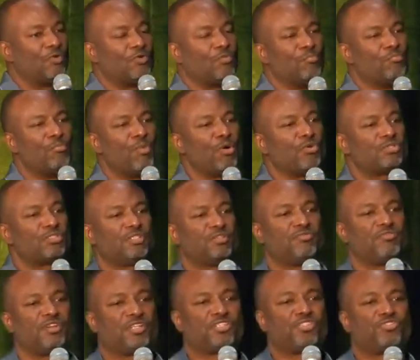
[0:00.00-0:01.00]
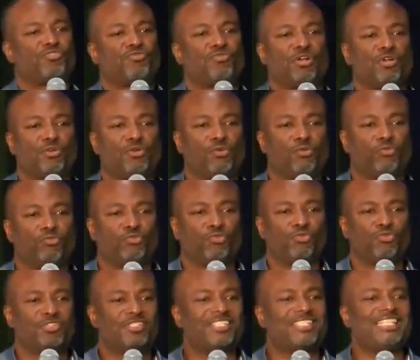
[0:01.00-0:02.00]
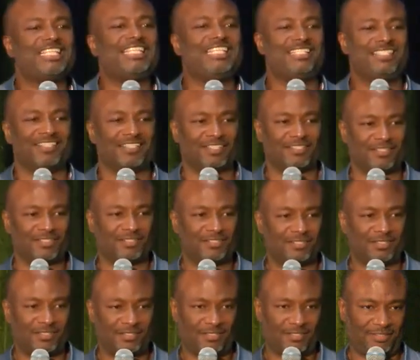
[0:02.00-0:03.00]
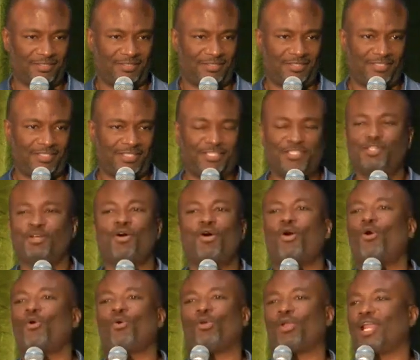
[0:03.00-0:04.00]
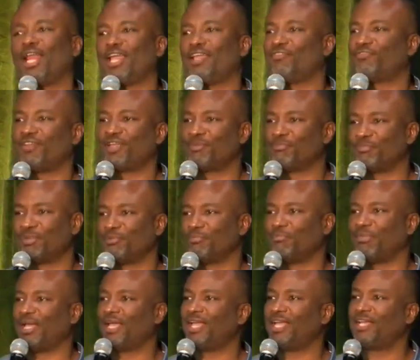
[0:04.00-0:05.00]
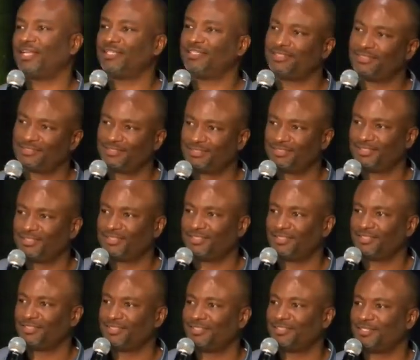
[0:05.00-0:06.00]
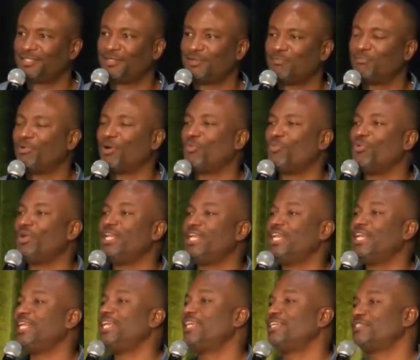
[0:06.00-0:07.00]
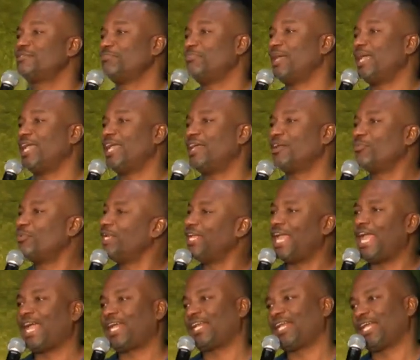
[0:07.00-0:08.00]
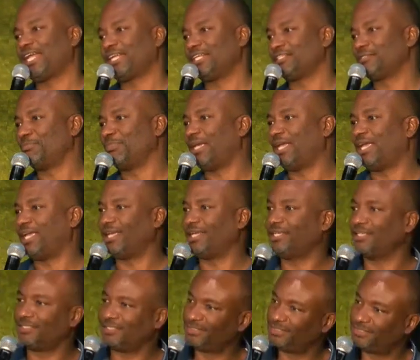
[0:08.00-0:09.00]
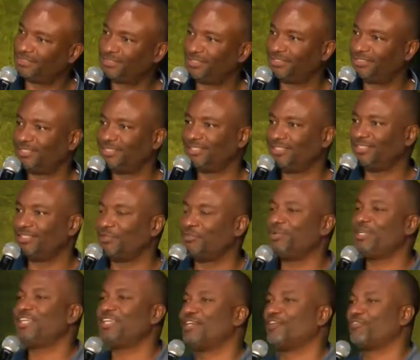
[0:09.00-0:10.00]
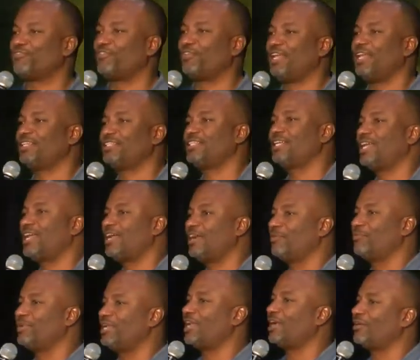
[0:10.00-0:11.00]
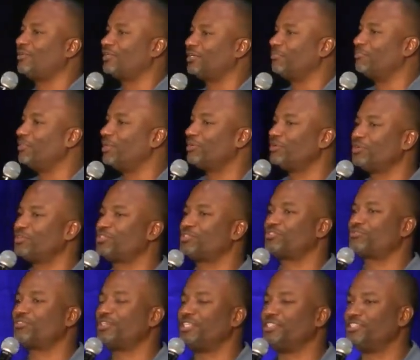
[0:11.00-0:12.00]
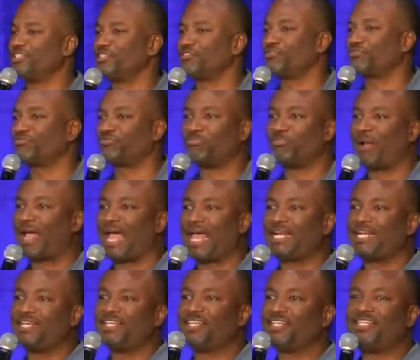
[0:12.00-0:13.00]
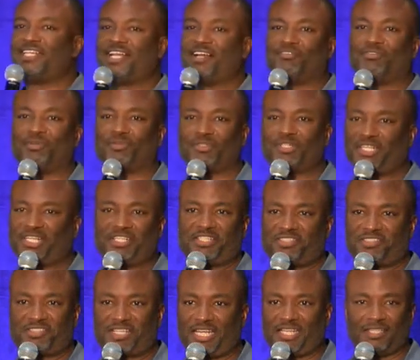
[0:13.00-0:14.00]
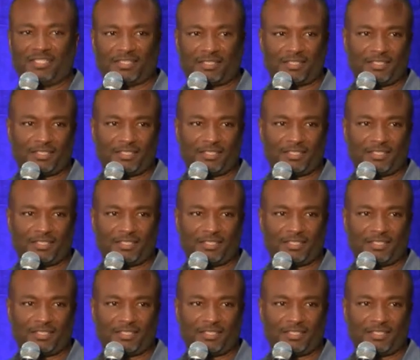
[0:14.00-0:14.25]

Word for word: most of us struggle through seasons. Your whole life ain't been bad. But when it is bad, we act like it's bad. We get a flat tire, we out in the middle of the street just binding the devil. Look at Satan.